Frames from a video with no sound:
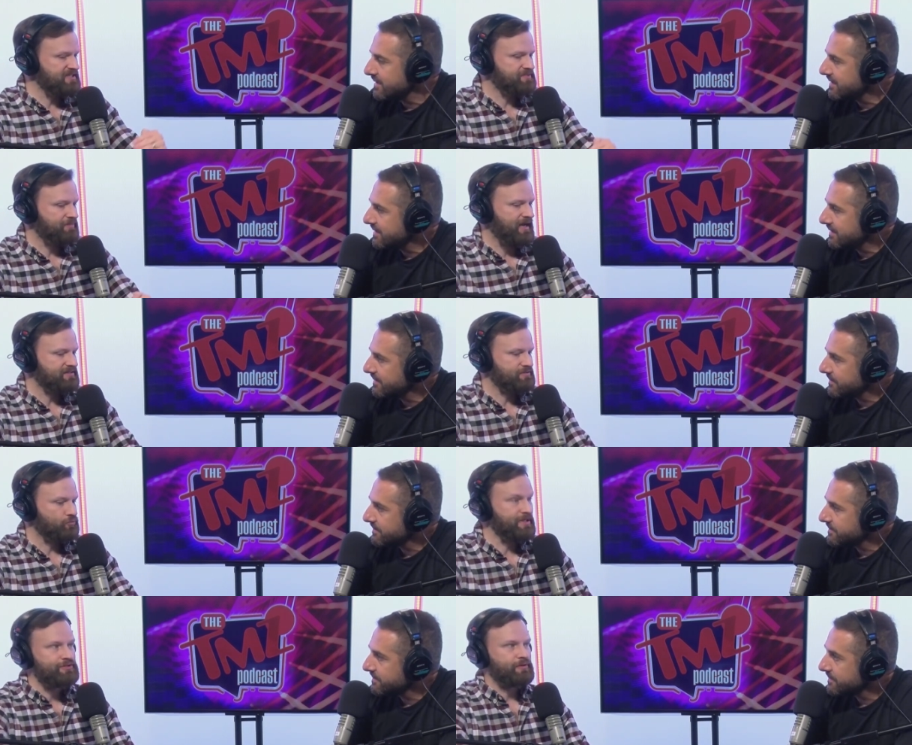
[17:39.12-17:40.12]
Speaker 1: a spot to
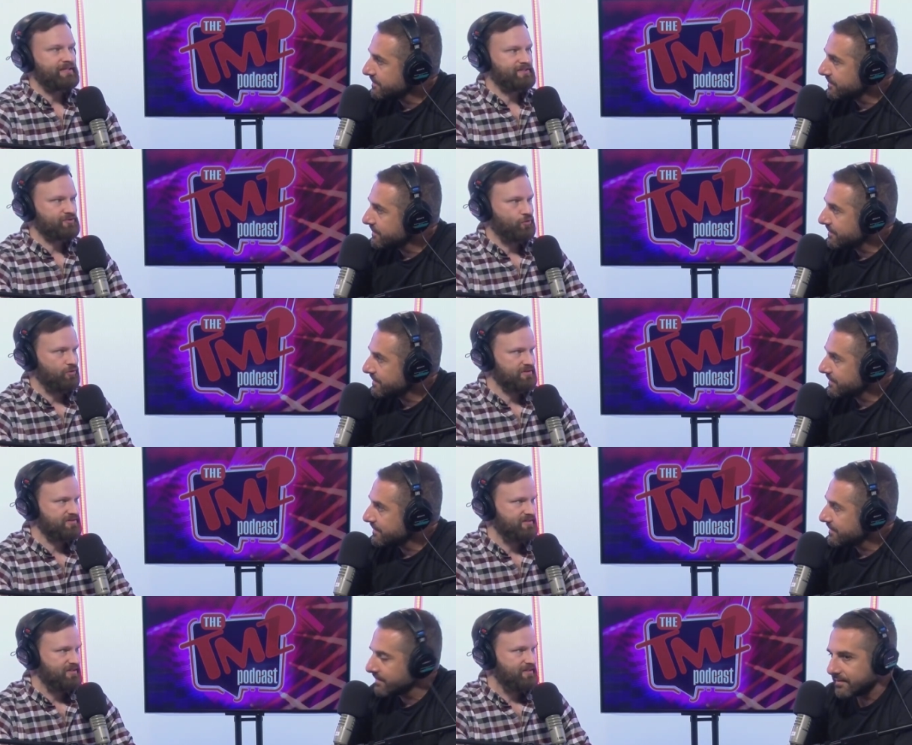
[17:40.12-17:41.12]
redirect its
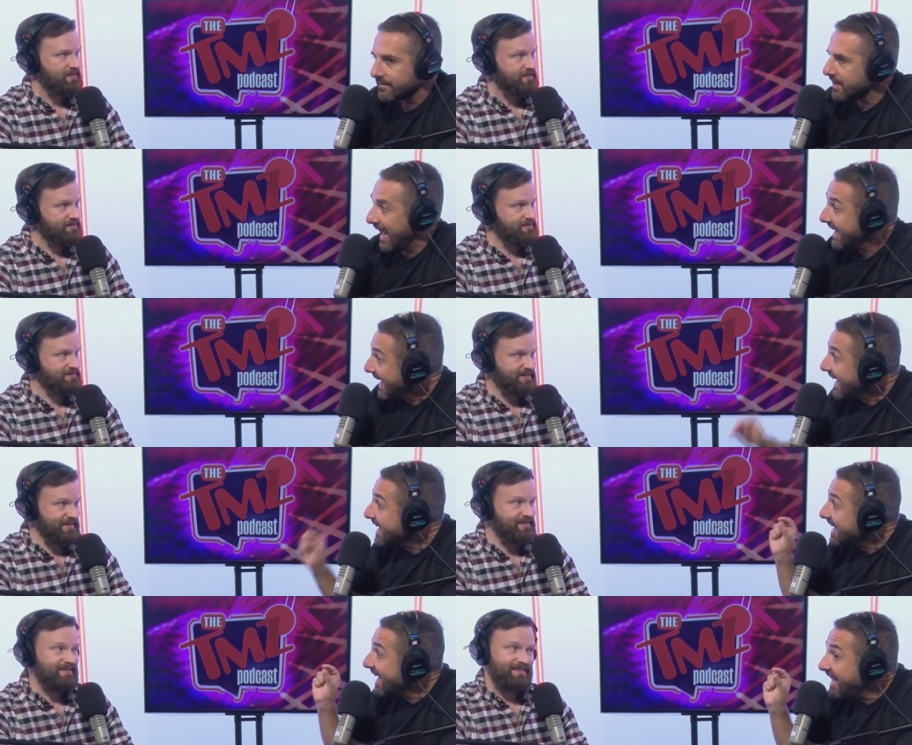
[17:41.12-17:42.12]
course and it hit
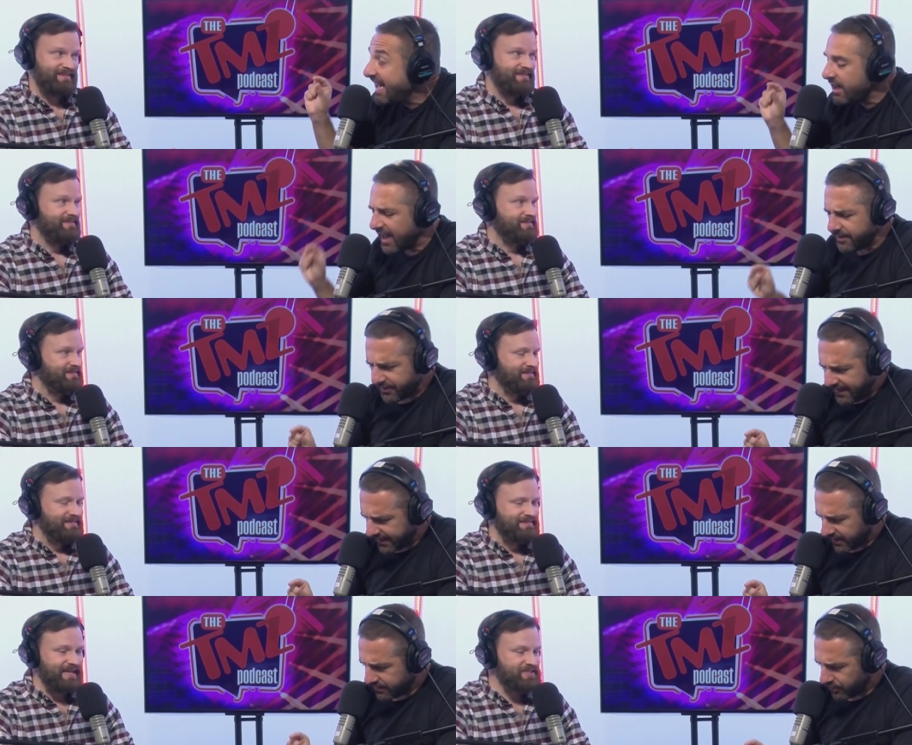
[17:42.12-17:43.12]
it. It hit it. I think I,
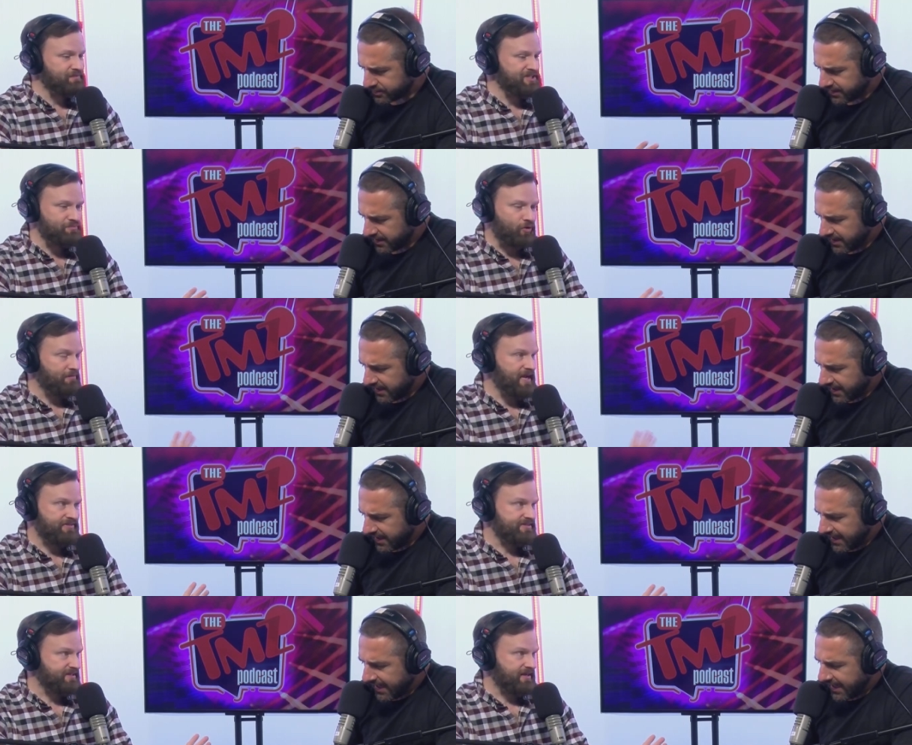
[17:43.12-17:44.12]
I that's looked, much more math
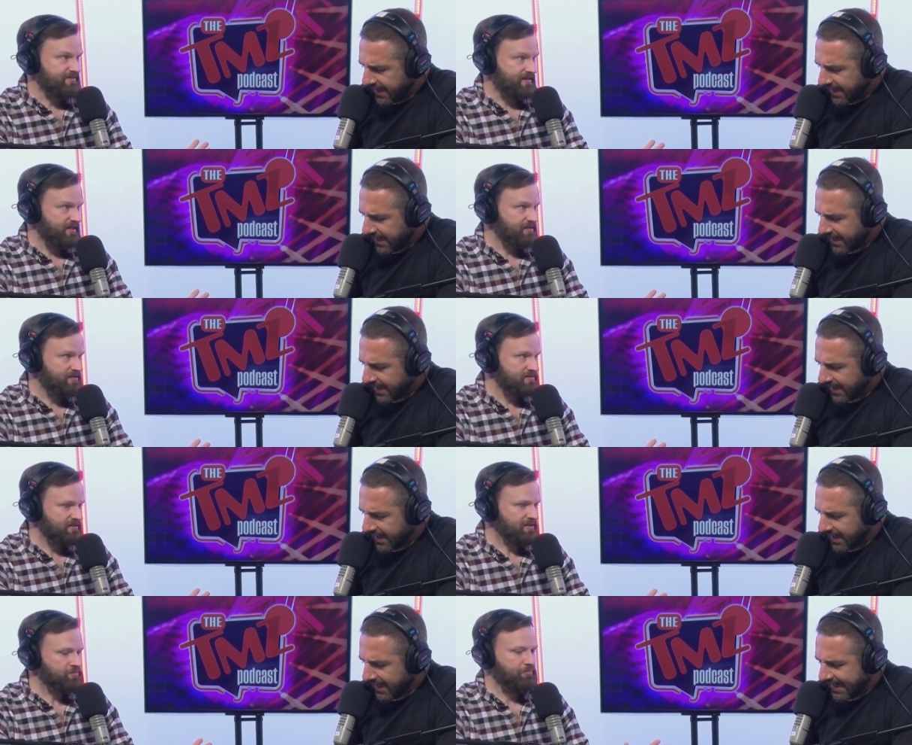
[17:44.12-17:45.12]
and science than I can
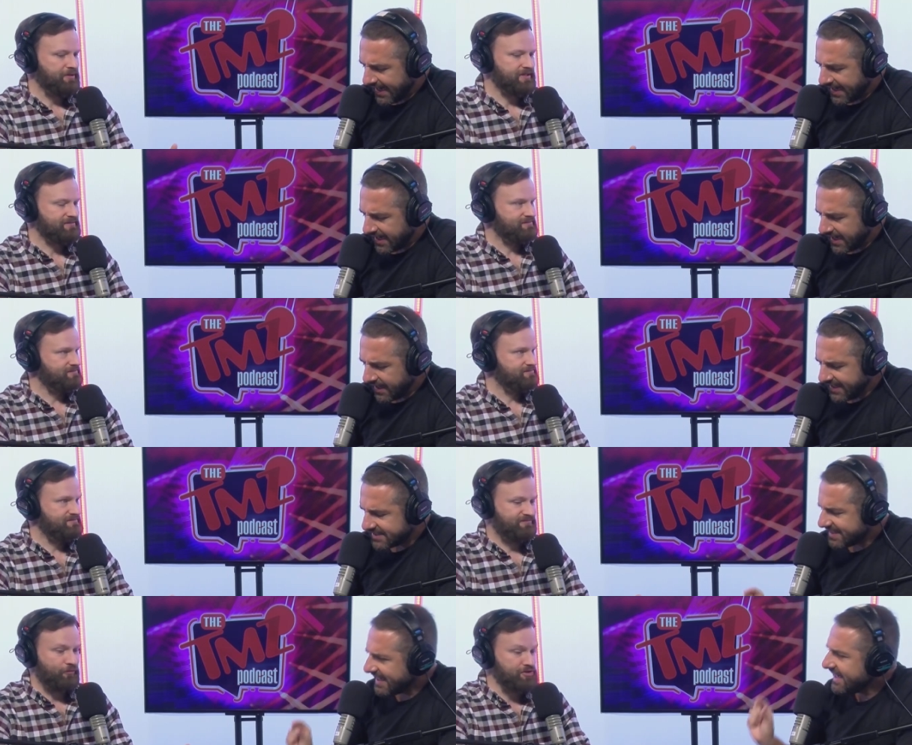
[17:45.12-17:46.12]
understand,
Speaker 2: but. It
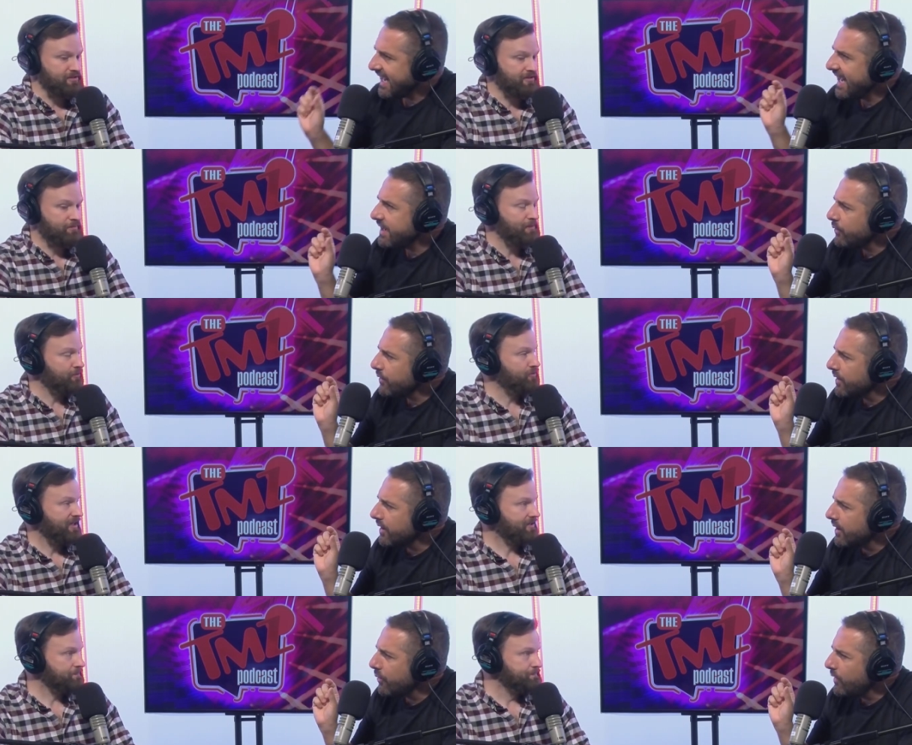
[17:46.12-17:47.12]
said Fortunately, it there are people who
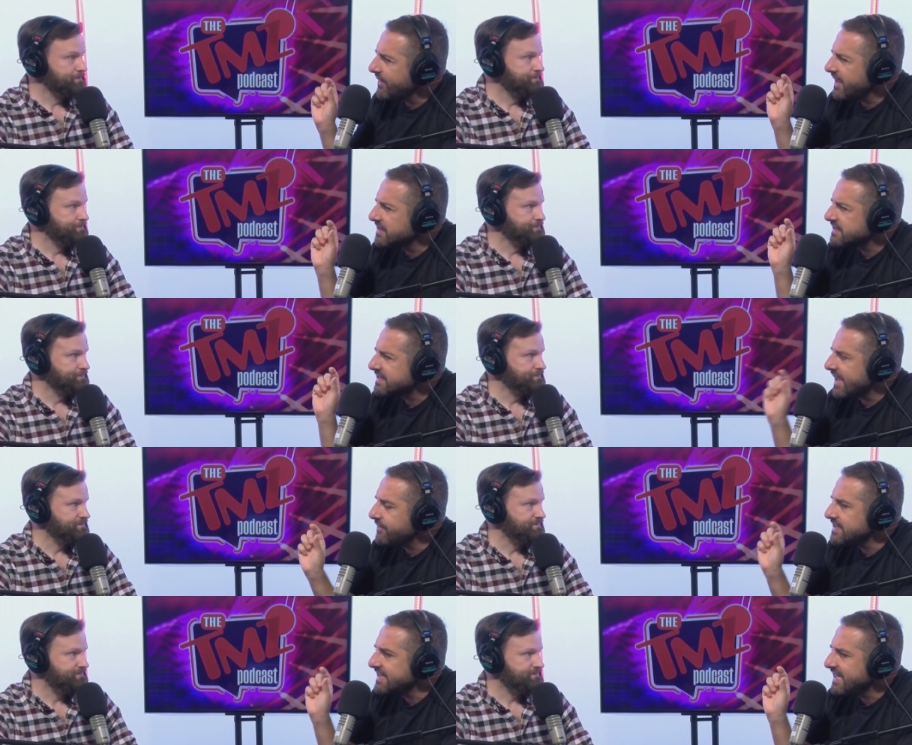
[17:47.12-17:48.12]
can. Within
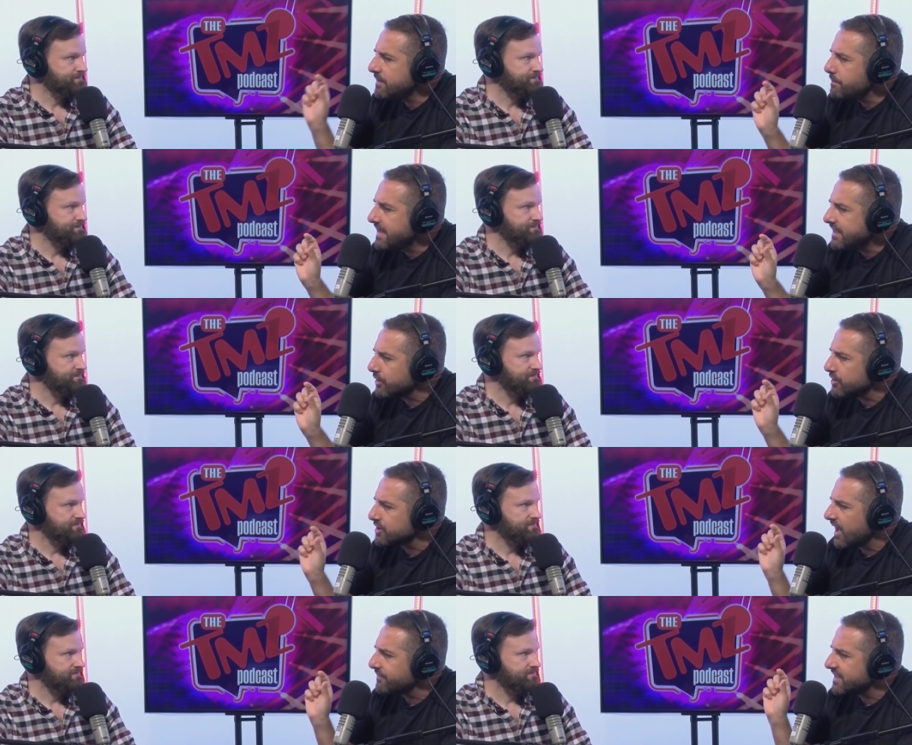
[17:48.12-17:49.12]
17 meters
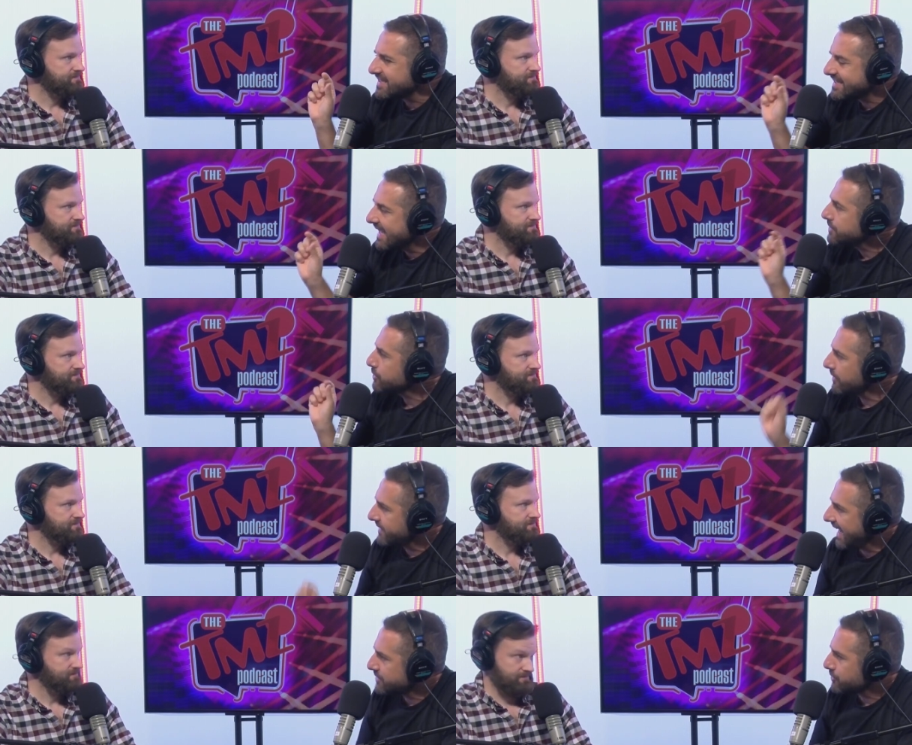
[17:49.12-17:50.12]
of the center of
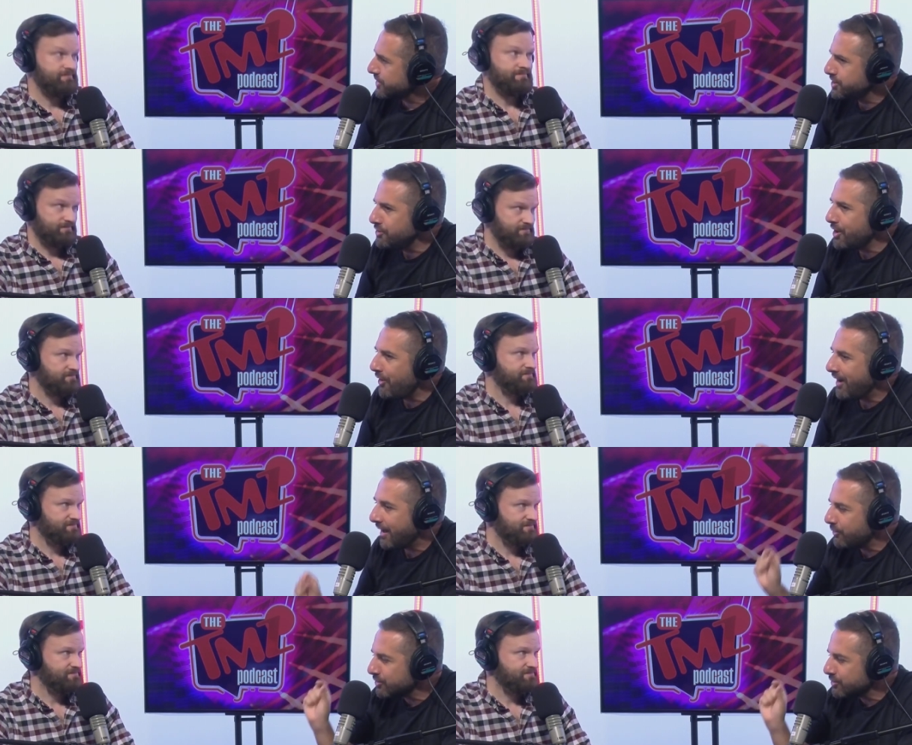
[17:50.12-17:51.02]
the asteroid. Do you know how